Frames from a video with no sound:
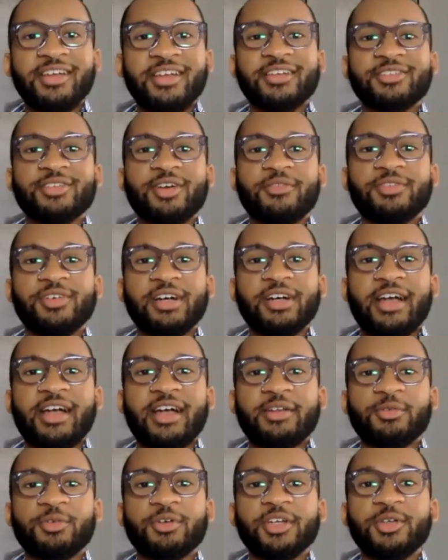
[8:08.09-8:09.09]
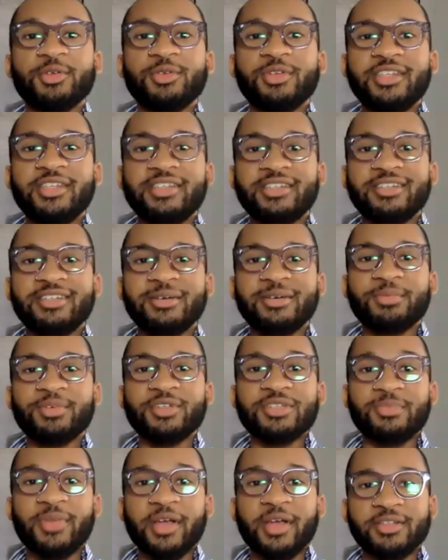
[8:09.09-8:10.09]
So I feel like I got a really unique
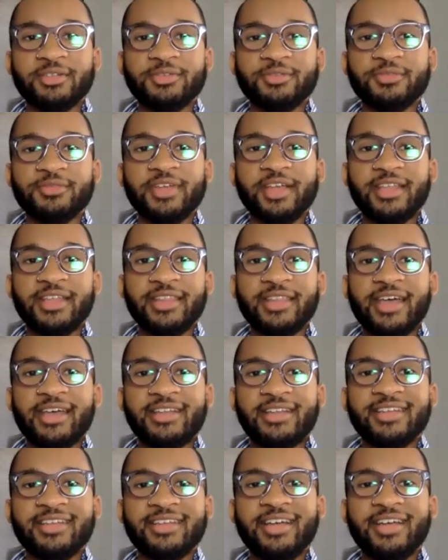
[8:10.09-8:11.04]
perspective in that